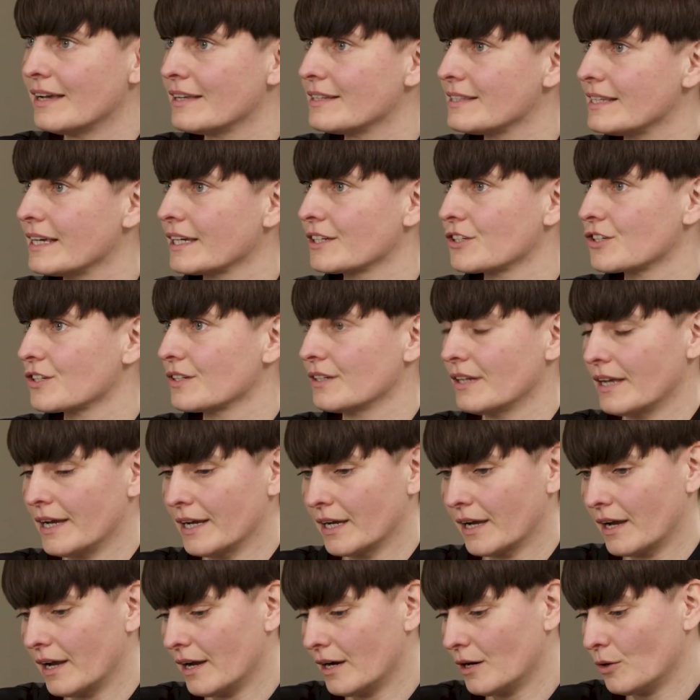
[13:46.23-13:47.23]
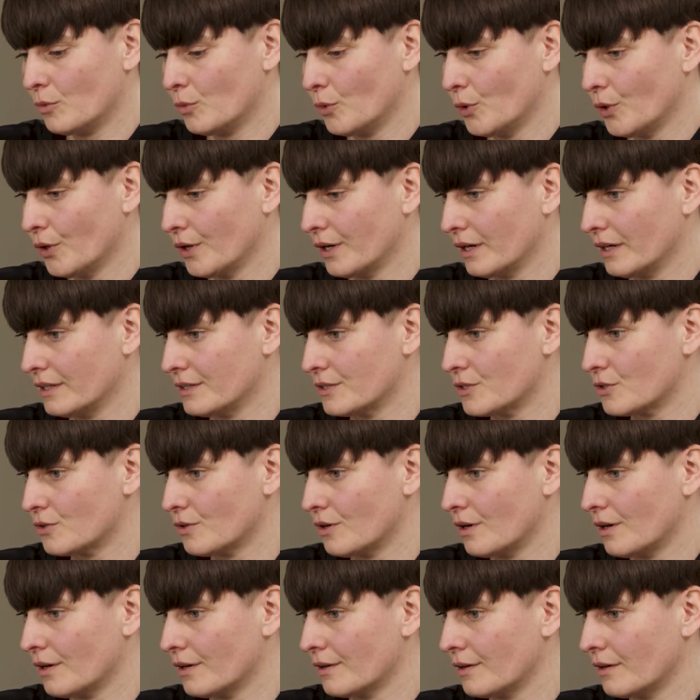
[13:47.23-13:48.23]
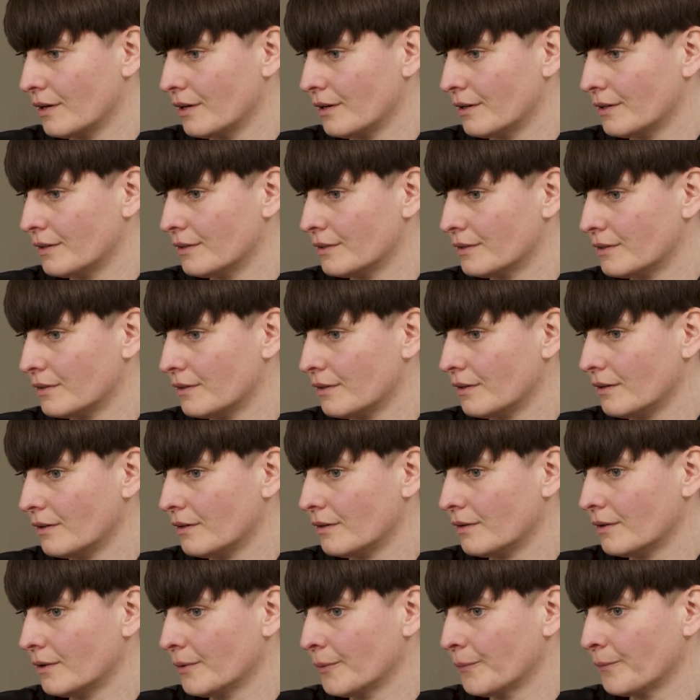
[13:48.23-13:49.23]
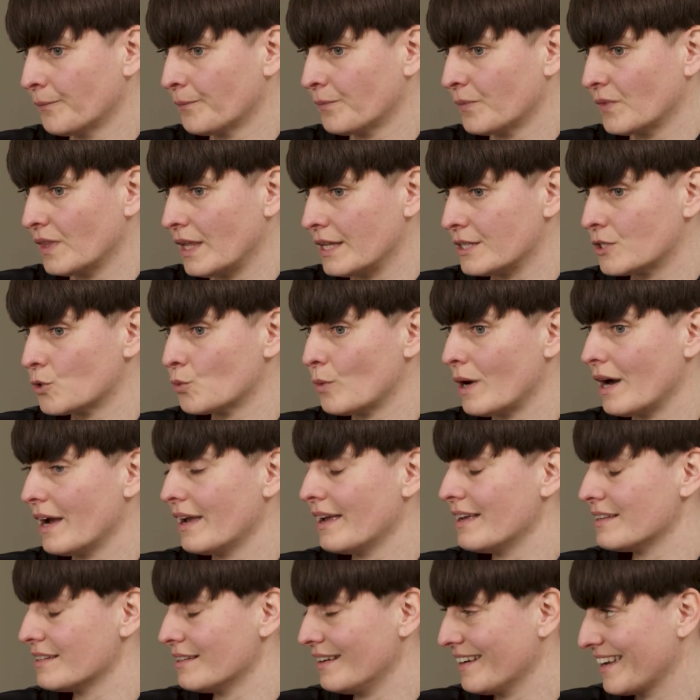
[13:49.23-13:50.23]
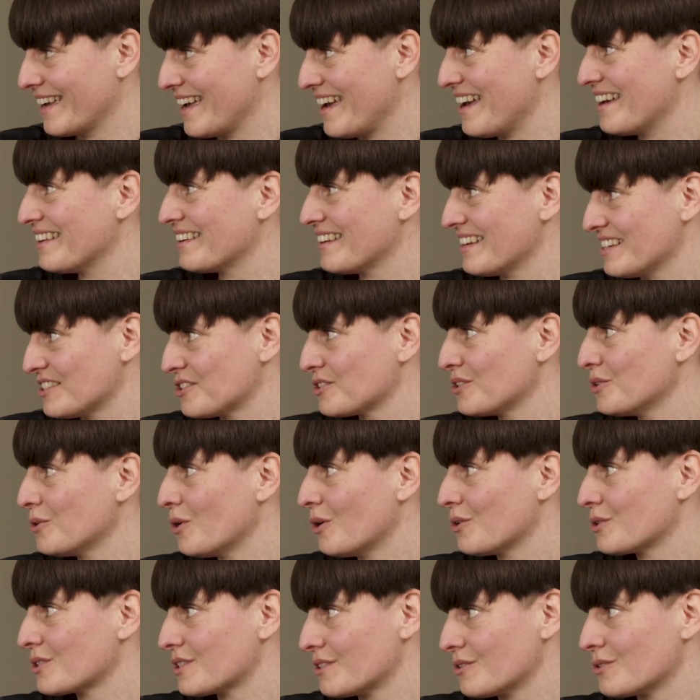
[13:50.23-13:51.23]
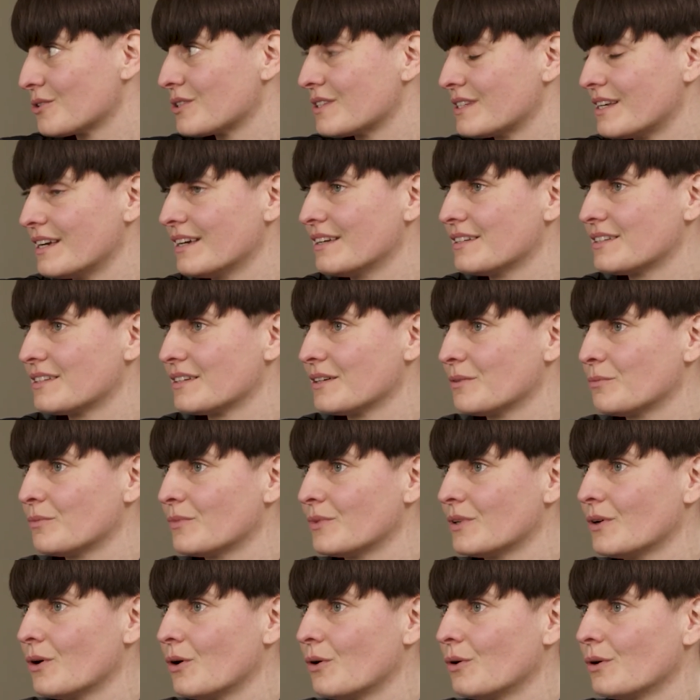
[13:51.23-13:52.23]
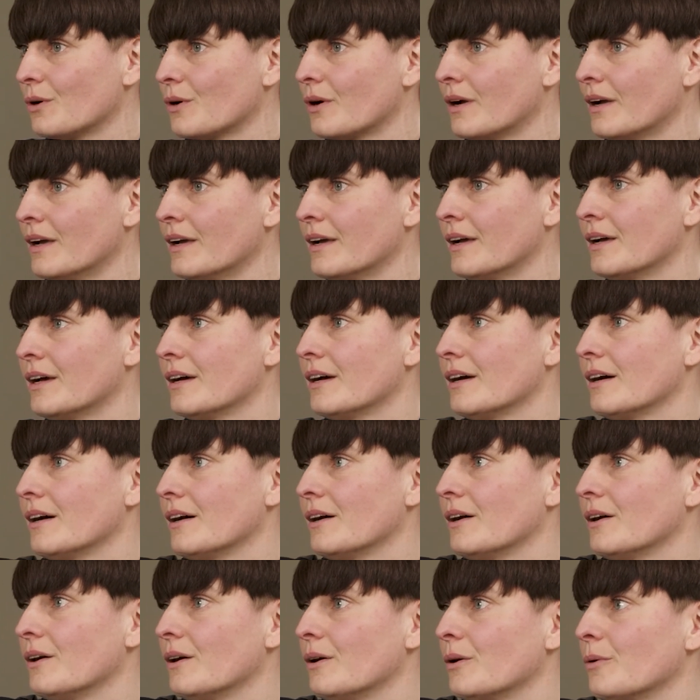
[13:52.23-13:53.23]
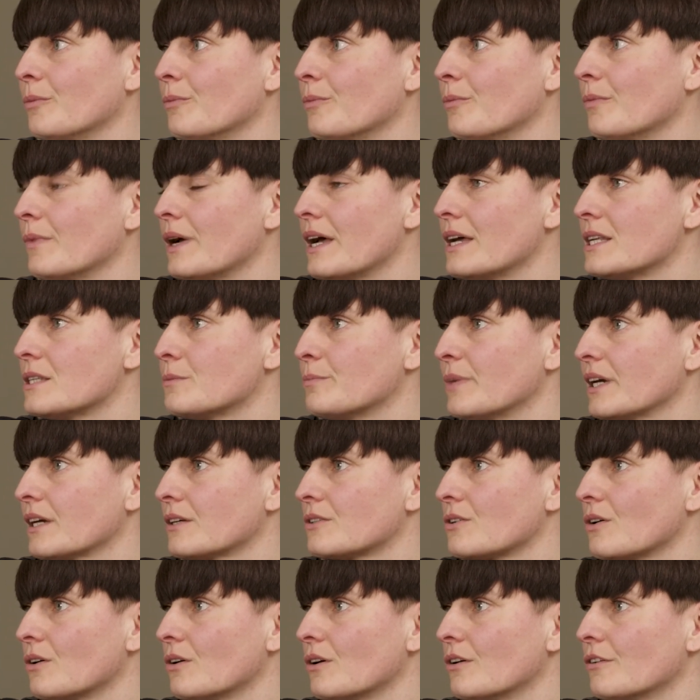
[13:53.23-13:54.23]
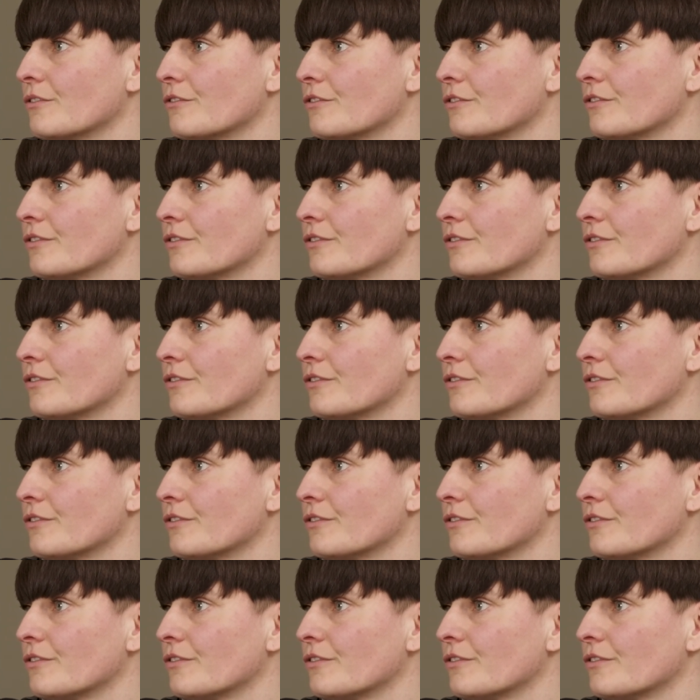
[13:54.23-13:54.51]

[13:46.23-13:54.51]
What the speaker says: section like care work and so on, and that's why again, as you also said, the whole aspect of